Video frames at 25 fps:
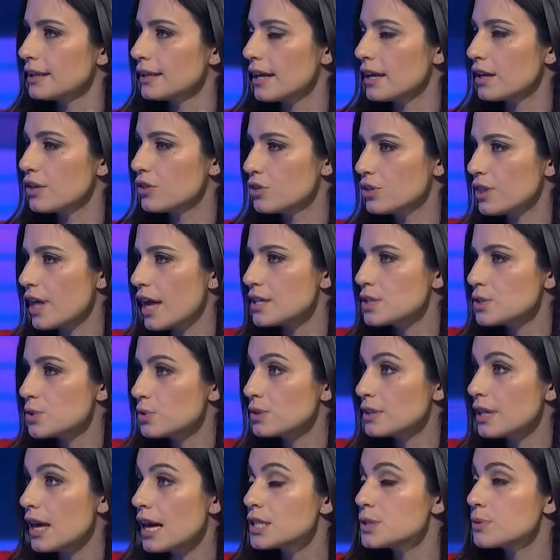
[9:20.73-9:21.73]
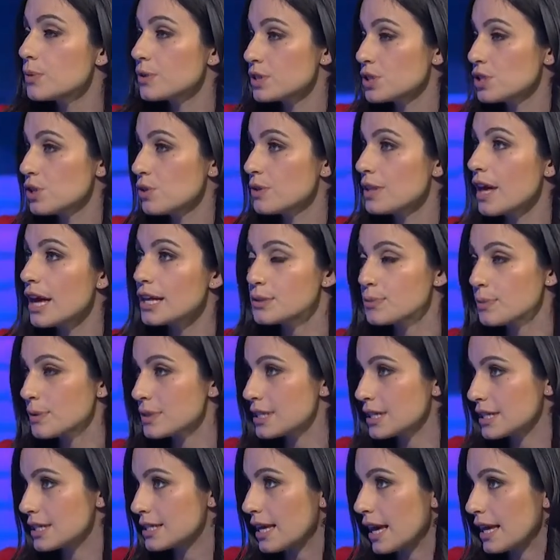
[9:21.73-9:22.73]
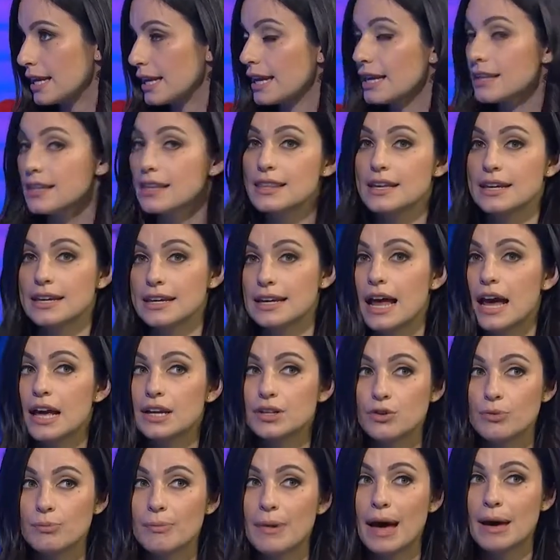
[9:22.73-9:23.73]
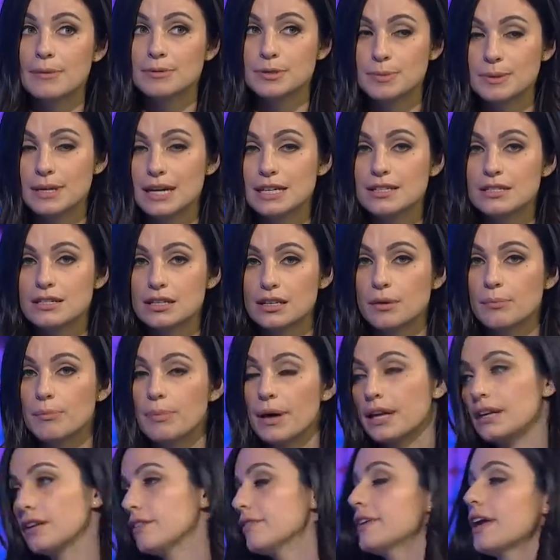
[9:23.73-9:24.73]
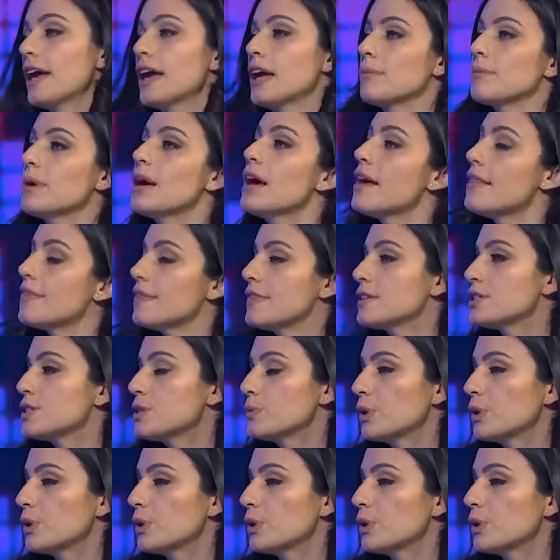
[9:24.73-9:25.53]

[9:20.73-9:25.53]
Like that's that's what's new. That's yeah. what's exciting. And then they can add new maps because it's a competitive game. This is